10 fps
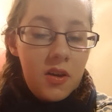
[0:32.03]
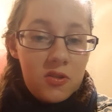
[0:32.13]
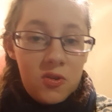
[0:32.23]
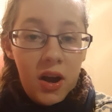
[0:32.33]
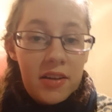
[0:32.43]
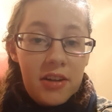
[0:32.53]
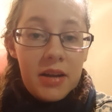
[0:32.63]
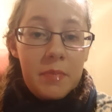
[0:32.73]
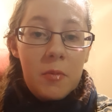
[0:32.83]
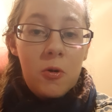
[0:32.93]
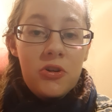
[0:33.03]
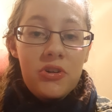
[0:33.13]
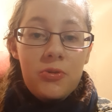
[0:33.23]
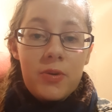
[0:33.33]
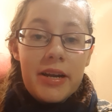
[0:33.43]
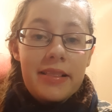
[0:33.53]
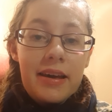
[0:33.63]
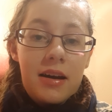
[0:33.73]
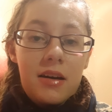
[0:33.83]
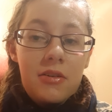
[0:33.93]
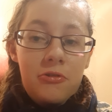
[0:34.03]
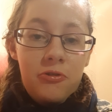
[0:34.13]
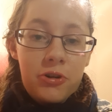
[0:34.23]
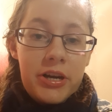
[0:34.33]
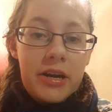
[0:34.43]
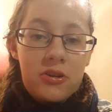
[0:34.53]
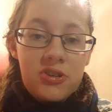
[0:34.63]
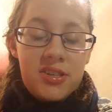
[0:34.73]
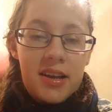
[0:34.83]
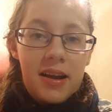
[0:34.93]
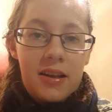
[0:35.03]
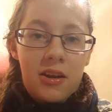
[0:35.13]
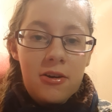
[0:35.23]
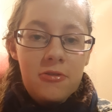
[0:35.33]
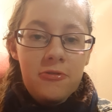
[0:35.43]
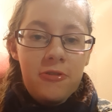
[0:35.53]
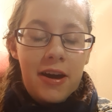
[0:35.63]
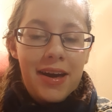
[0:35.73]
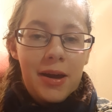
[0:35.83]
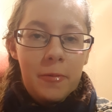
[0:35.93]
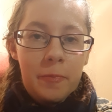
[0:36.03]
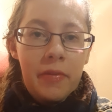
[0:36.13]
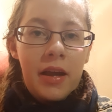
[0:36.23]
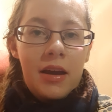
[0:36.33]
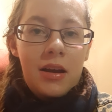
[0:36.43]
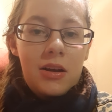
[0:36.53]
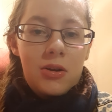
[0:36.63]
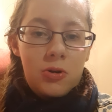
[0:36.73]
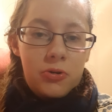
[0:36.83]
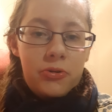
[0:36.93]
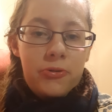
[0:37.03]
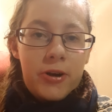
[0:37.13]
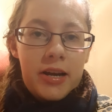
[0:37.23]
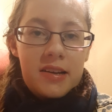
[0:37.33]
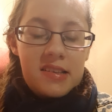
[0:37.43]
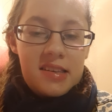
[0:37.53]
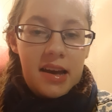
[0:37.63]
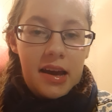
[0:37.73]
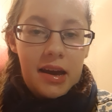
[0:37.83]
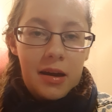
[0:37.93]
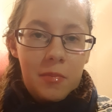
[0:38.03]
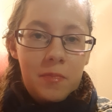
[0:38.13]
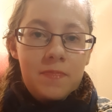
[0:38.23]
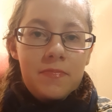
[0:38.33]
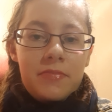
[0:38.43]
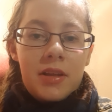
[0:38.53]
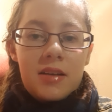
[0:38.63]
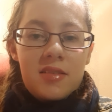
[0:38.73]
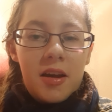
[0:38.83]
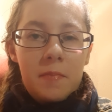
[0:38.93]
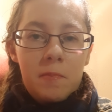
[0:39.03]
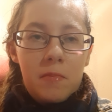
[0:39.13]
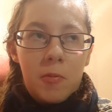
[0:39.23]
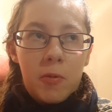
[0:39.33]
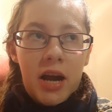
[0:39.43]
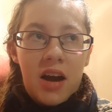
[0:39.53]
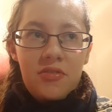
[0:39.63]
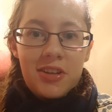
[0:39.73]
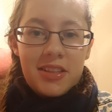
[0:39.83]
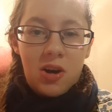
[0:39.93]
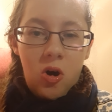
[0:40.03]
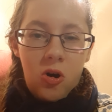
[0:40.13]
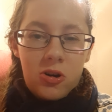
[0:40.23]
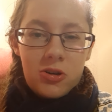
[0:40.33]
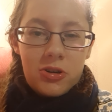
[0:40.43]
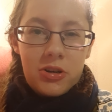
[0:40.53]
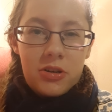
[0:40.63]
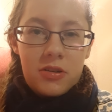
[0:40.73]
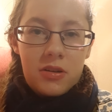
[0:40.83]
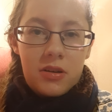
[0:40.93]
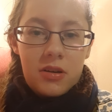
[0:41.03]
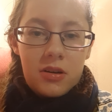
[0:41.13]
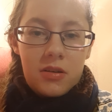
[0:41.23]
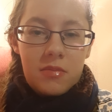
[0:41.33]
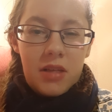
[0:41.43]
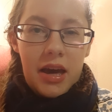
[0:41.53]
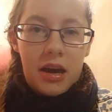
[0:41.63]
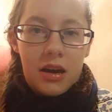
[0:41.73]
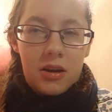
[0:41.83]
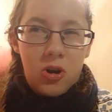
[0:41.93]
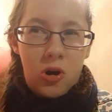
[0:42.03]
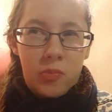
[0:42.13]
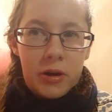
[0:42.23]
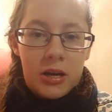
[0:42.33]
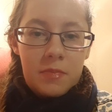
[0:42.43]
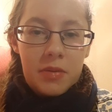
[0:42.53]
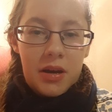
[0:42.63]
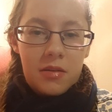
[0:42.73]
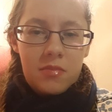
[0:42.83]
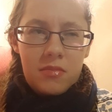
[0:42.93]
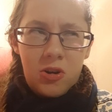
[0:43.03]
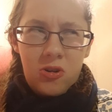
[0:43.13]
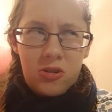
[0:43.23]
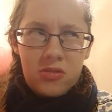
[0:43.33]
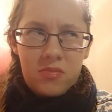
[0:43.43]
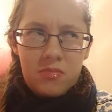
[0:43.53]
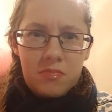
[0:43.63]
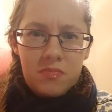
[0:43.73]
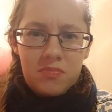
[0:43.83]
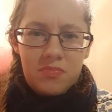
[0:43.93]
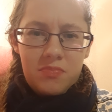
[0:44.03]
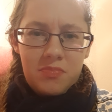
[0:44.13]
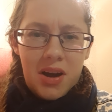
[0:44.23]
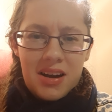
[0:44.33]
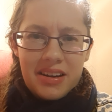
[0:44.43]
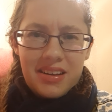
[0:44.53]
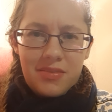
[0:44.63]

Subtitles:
So I'd like be wanting to read that for years because I love Lord of the Rings. It's like we have like the hard copy hardback.